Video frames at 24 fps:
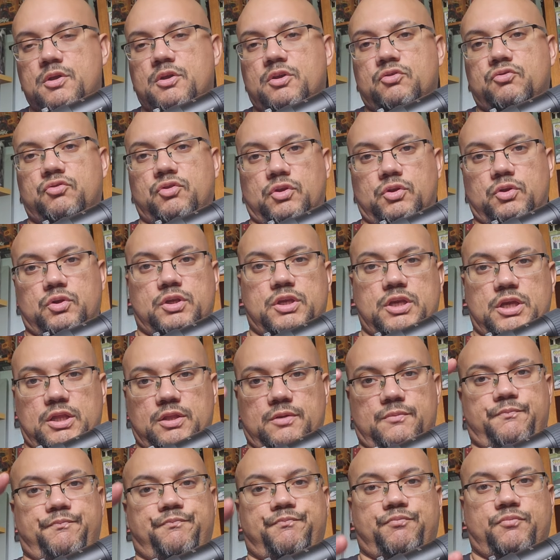So you
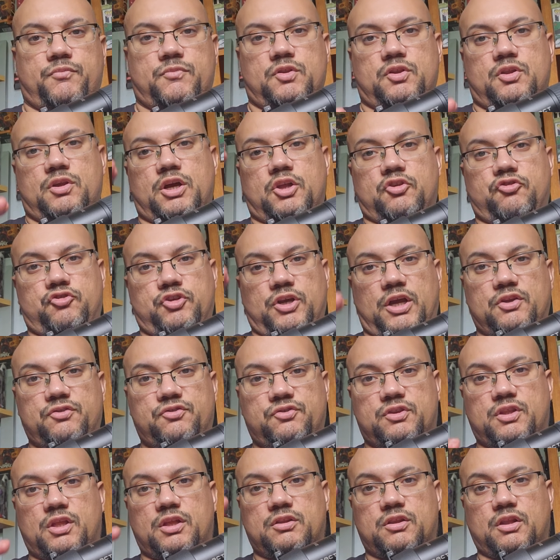can
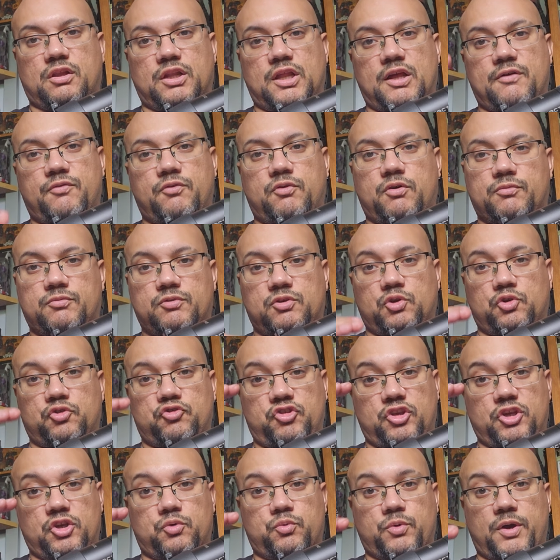adjust the level of your
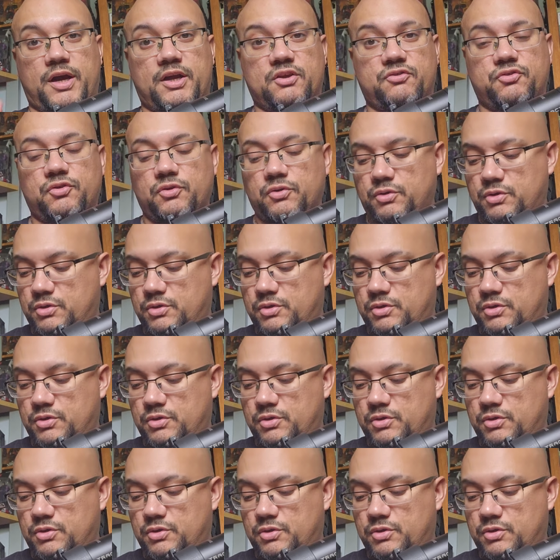cheek rise,